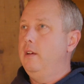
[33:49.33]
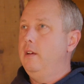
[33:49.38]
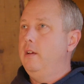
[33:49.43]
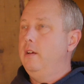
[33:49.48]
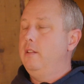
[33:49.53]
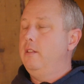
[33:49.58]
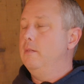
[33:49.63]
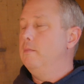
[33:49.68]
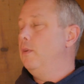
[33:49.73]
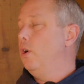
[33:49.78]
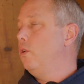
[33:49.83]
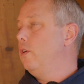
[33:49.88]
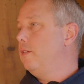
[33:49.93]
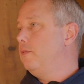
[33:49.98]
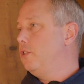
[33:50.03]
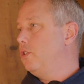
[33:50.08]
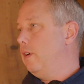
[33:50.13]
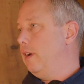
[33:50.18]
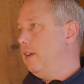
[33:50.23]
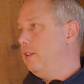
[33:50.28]
the mode of
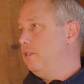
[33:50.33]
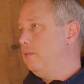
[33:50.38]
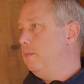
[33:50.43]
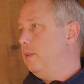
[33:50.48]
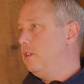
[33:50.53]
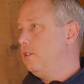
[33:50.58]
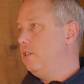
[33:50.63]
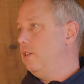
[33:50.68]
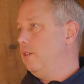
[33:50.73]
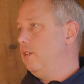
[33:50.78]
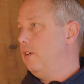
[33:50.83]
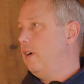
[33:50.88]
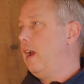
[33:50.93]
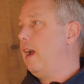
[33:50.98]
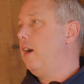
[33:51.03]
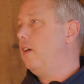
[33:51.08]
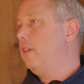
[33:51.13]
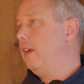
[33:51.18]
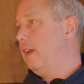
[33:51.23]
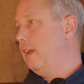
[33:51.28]
transmission or how
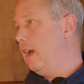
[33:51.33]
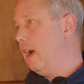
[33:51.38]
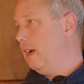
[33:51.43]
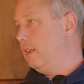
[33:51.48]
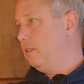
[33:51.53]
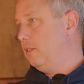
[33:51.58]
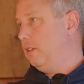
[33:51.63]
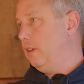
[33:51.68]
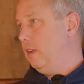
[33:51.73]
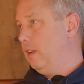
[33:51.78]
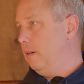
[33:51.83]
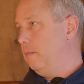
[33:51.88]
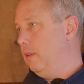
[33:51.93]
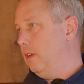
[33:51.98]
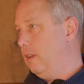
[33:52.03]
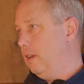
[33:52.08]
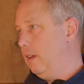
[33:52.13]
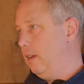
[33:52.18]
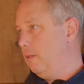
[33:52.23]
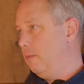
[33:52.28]
they got
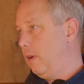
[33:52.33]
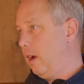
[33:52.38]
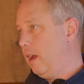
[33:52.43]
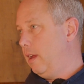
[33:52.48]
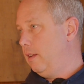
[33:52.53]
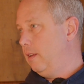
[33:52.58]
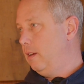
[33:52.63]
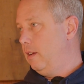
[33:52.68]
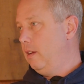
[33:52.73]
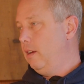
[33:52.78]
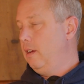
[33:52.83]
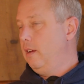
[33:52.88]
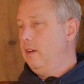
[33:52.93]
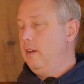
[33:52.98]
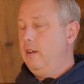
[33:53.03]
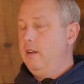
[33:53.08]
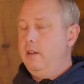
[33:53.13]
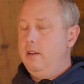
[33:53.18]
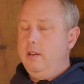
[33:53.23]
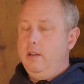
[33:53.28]
CWD, right?
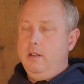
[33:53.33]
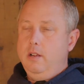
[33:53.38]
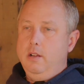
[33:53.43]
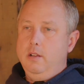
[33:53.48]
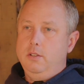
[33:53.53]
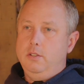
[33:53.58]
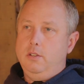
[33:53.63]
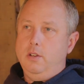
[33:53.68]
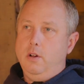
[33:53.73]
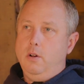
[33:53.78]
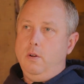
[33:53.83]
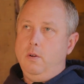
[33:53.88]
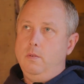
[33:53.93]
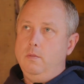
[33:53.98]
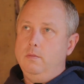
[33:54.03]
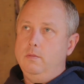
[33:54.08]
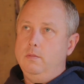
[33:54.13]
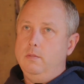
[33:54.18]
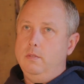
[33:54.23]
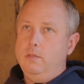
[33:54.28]

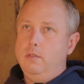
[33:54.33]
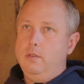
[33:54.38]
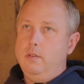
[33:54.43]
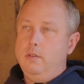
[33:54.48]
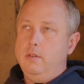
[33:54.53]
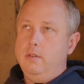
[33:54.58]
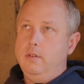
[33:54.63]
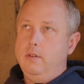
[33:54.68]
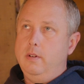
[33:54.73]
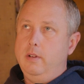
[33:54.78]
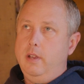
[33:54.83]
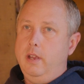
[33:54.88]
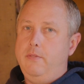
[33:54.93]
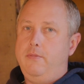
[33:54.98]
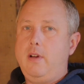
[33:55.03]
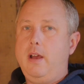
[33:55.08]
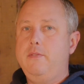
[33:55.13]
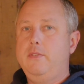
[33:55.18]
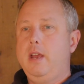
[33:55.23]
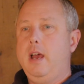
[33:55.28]
So if
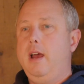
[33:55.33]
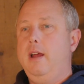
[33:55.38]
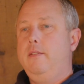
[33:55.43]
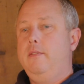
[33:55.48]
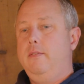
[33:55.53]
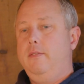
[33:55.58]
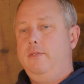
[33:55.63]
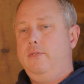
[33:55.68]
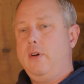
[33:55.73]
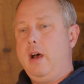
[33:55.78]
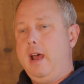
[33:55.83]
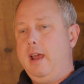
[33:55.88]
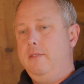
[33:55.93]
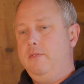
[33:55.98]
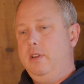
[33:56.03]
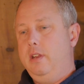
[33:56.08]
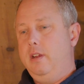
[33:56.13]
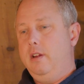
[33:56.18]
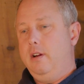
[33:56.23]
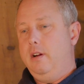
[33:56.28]
I've got 5
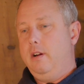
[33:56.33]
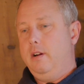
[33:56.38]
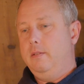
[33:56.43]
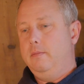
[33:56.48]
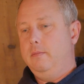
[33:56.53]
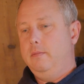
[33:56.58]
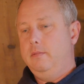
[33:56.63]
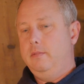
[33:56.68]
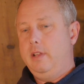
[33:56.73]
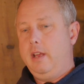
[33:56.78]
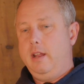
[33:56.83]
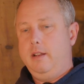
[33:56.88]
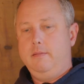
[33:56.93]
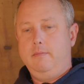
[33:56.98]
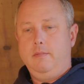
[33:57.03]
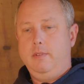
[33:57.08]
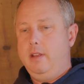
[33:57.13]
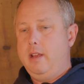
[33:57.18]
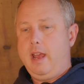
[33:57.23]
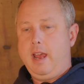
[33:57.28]
deer that
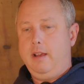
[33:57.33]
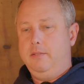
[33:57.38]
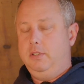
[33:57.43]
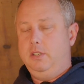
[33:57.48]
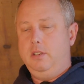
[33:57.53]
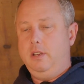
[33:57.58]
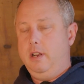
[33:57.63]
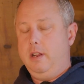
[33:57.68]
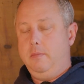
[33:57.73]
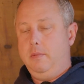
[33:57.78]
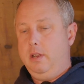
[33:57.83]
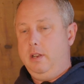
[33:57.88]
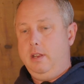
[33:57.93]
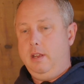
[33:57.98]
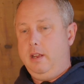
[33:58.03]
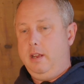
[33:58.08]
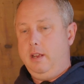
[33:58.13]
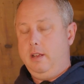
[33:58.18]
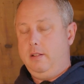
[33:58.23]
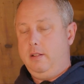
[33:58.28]
have
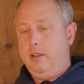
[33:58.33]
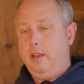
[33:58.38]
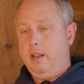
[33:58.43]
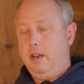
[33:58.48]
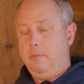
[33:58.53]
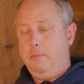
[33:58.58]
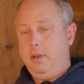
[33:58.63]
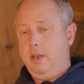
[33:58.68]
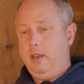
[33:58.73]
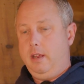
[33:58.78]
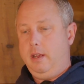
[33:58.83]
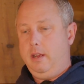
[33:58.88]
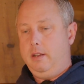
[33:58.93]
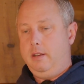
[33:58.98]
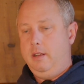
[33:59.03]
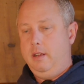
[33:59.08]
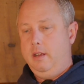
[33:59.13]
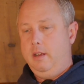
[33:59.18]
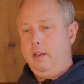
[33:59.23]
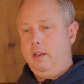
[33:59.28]
CWD in a pen,
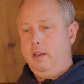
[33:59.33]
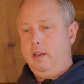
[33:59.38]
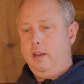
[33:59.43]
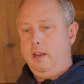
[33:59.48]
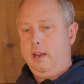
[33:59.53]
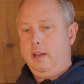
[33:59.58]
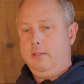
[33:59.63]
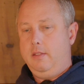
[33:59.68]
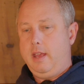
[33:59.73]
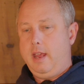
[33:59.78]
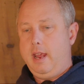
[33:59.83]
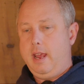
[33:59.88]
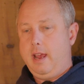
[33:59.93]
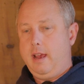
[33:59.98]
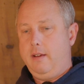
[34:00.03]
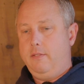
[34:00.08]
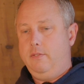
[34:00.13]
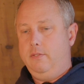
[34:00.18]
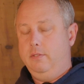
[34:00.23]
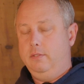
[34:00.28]
and they
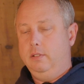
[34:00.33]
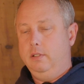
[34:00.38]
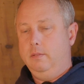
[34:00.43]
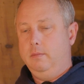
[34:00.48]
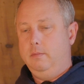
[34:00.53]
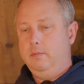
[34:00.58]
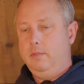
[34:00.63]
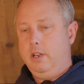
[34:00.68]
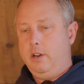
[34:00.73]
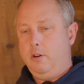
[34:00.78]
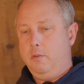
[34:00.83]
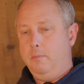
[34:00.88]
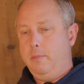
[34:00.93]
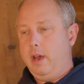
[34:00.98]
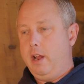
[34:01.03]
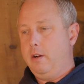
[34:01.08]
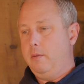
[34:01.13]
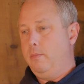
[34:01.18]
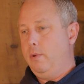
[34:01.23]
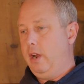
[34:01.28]
have, you know,
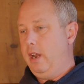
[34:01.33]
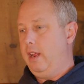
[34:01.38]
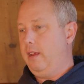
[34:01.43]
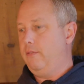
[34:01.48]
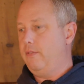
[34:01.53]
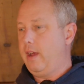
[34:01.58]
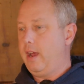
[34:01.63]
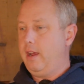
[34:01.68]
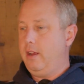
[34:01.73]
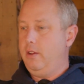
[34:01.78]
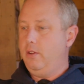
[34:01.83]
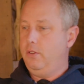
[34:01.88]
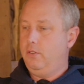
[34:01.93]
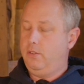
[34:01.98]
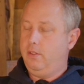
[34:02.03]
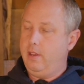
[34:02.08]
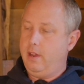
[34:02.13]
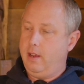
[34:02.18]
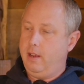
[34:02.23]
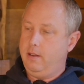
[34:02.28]
better breeding values
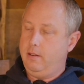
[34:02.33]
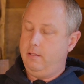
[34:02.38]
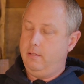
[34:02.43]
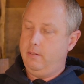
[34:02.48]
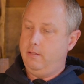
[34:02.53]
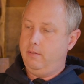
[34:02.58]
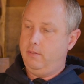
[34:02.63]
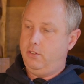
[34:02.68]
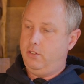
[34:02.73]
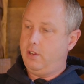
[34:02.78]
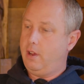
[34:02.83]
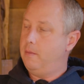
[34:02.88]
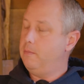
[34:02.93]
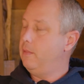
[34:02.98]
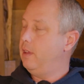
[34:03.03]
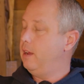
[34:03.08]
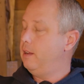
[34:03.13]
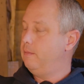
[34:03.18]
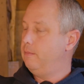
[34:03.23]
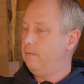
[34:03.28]
than some
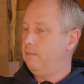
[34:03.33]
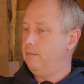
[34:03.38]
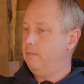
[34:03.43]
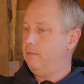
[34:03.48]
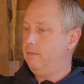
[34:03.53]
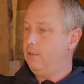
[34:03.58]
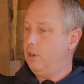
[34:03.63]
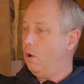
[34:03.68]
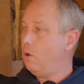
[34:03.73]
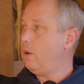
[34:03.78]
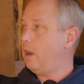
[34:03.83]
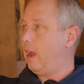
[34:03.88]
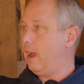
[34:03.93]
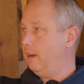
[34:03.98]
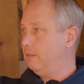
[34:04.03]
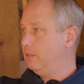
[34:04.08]
that don't have